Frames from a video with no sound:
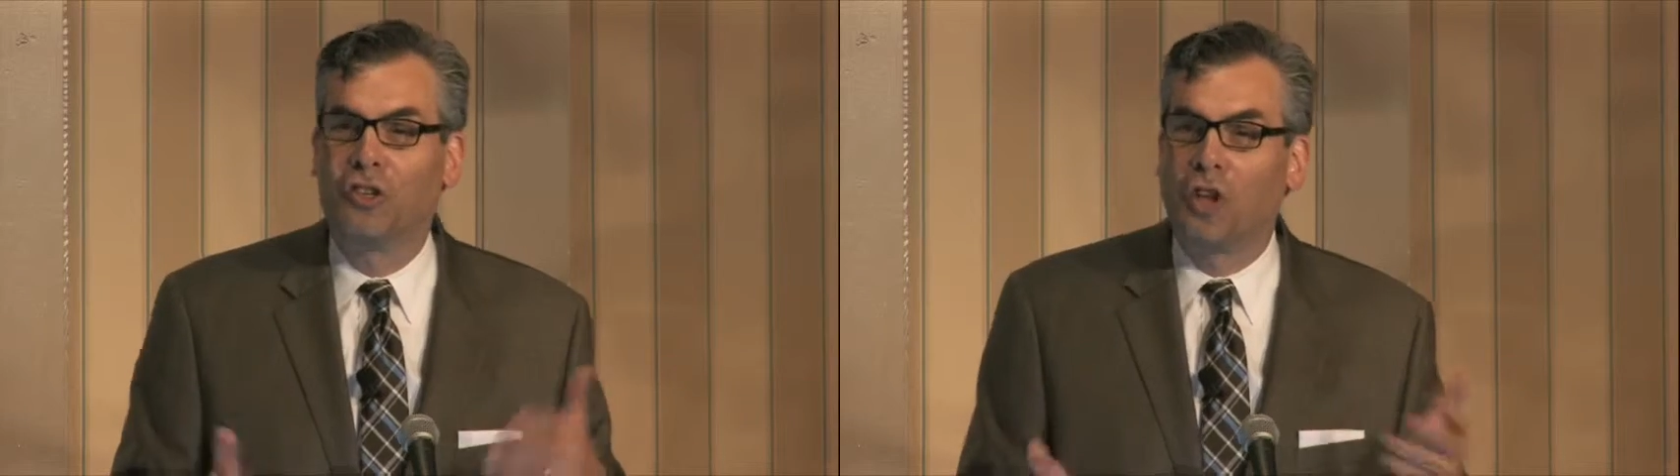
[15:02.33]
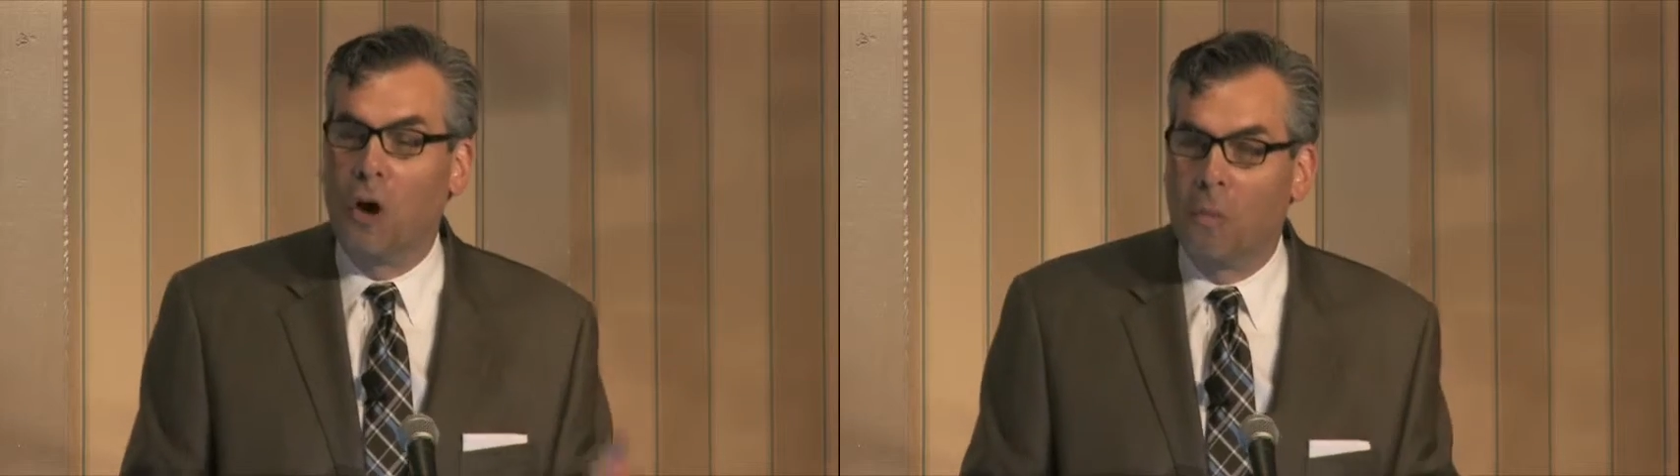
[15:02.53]

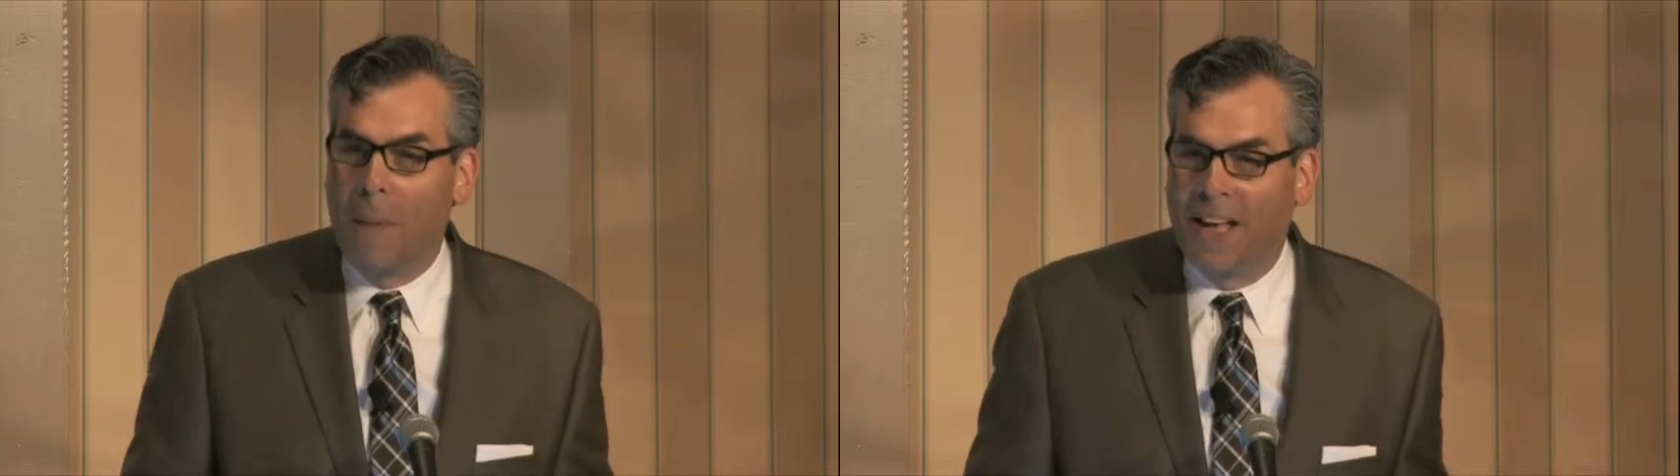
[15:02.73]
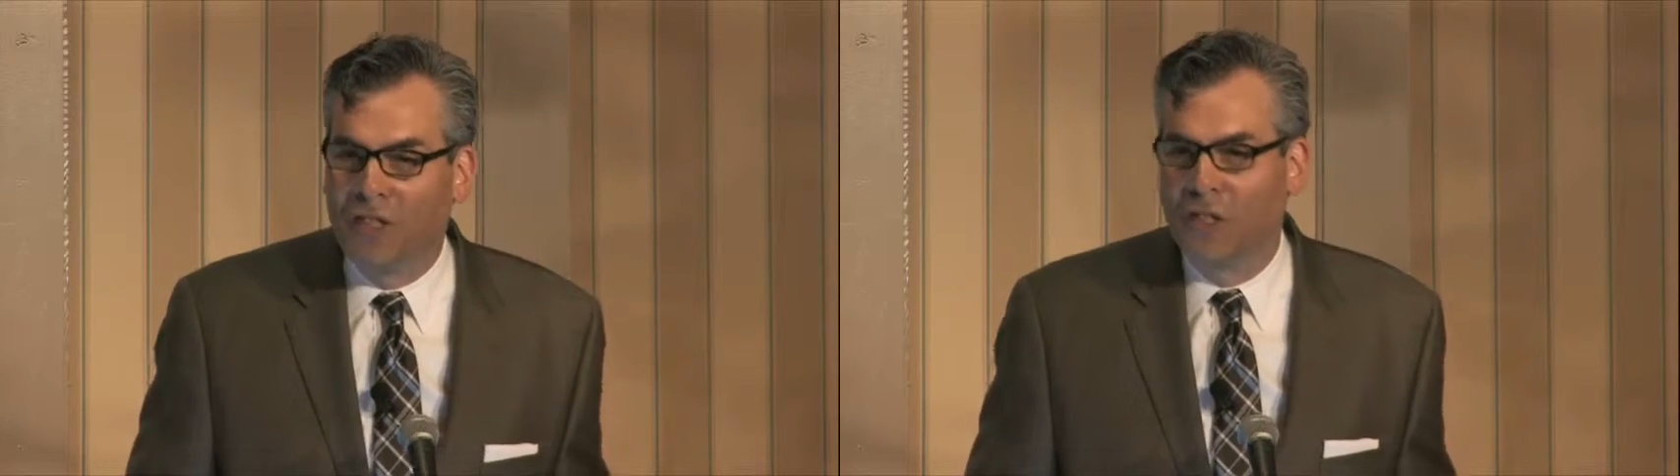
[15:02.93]

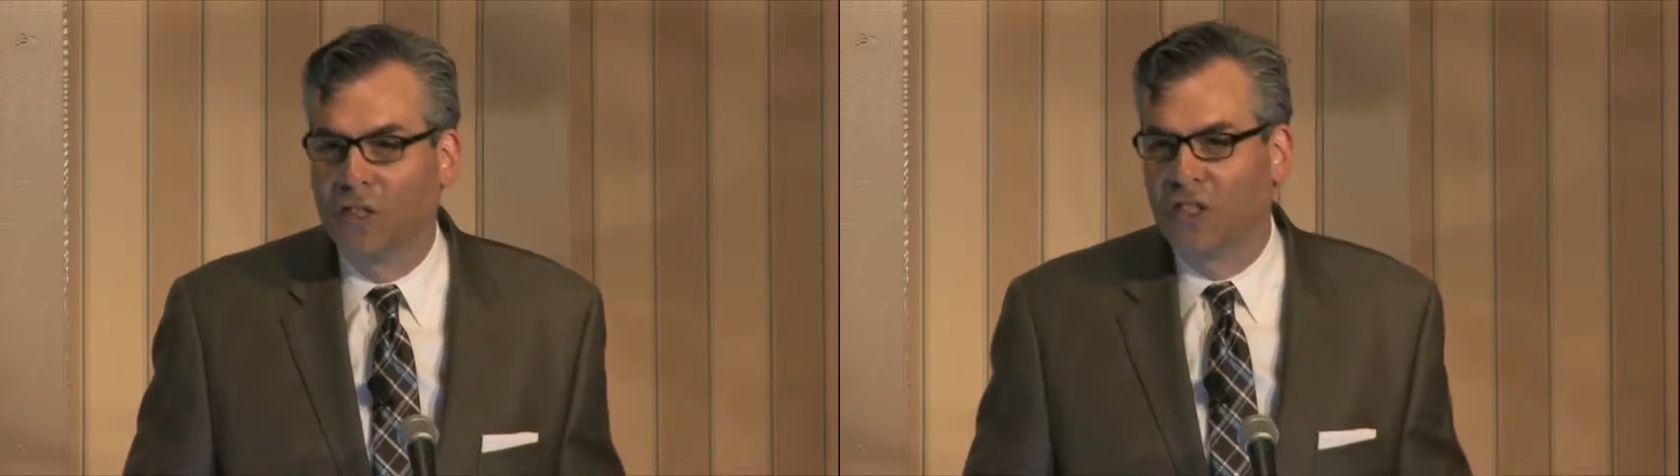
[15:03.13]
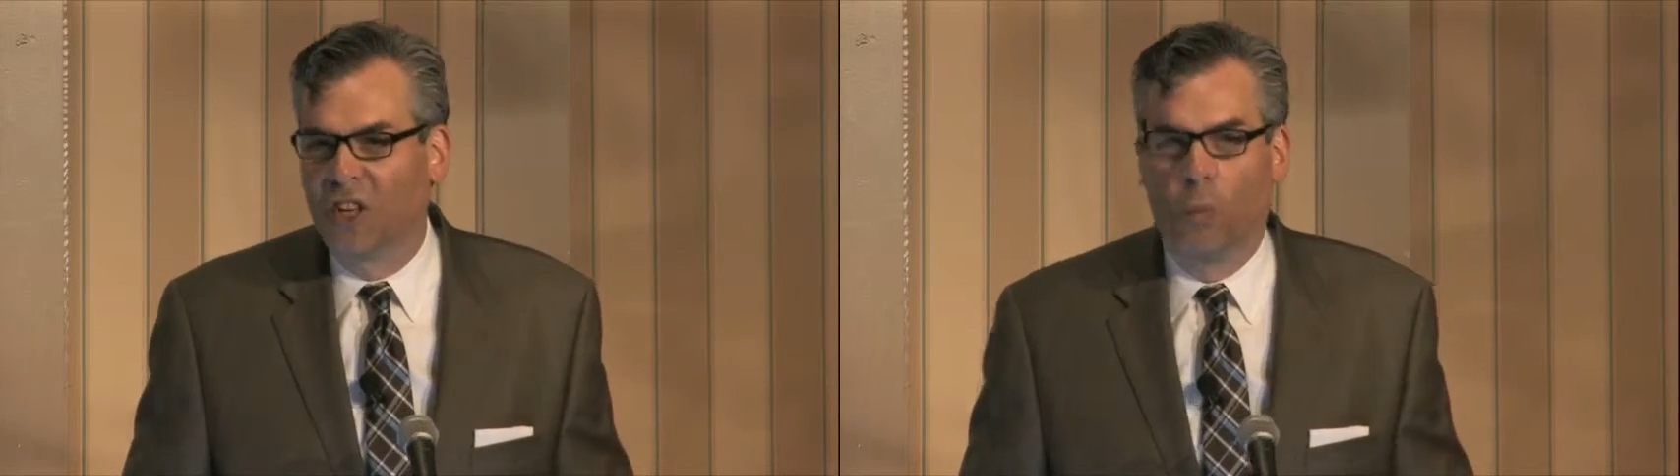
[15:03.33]

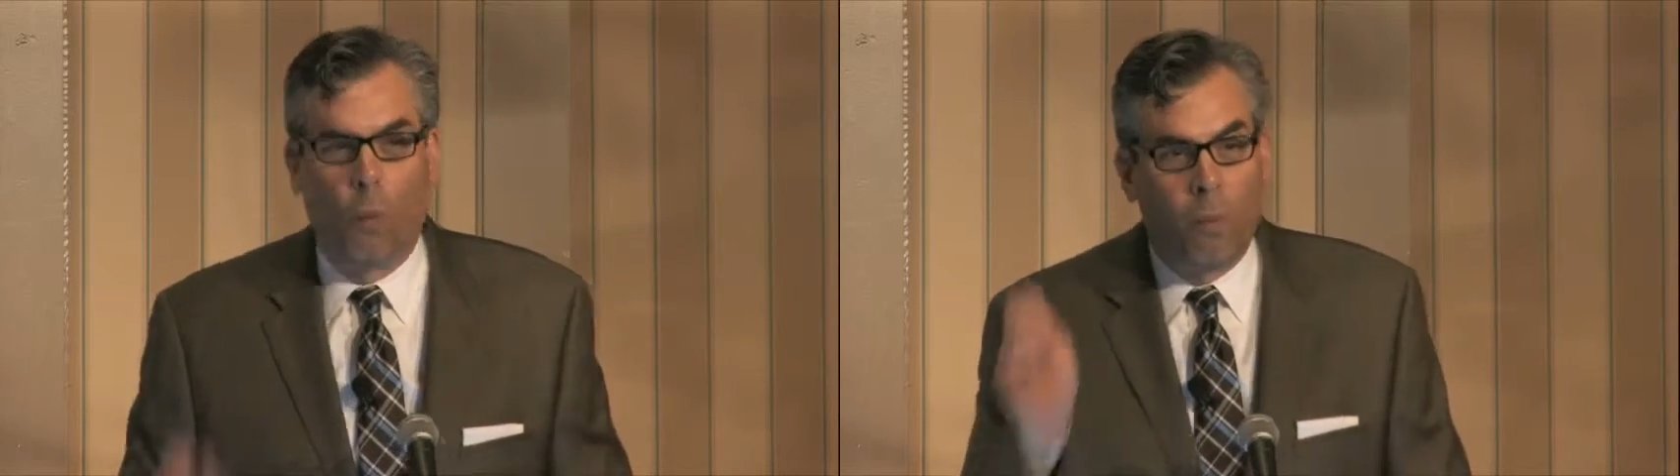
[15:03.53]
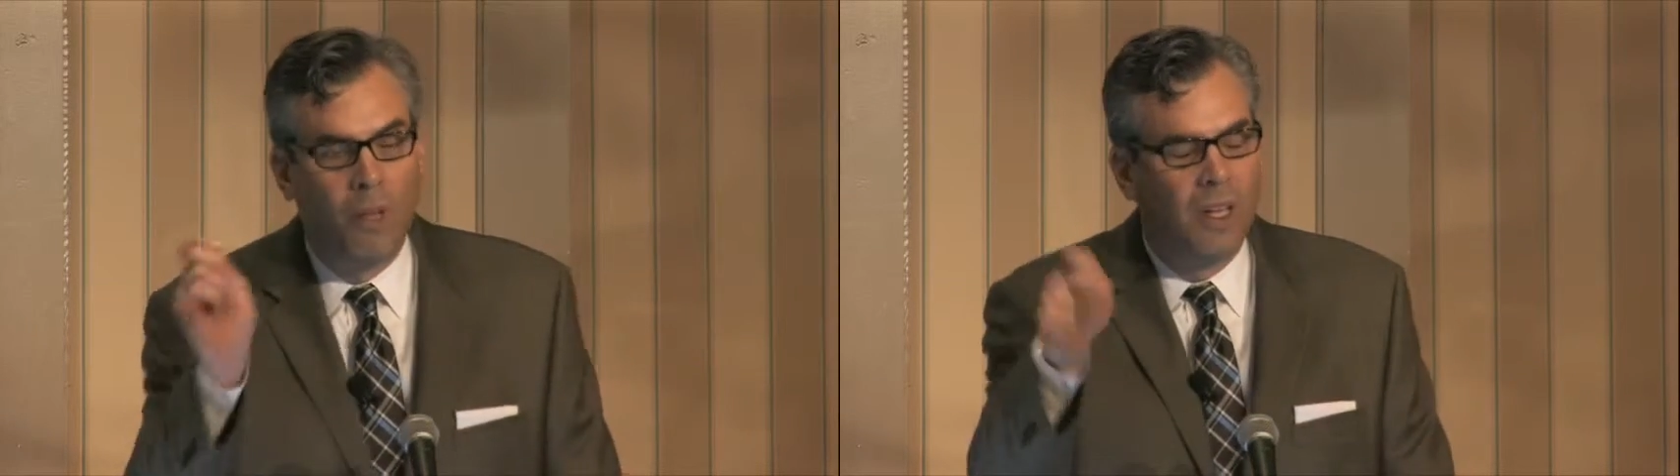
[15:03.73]
stonemasons and,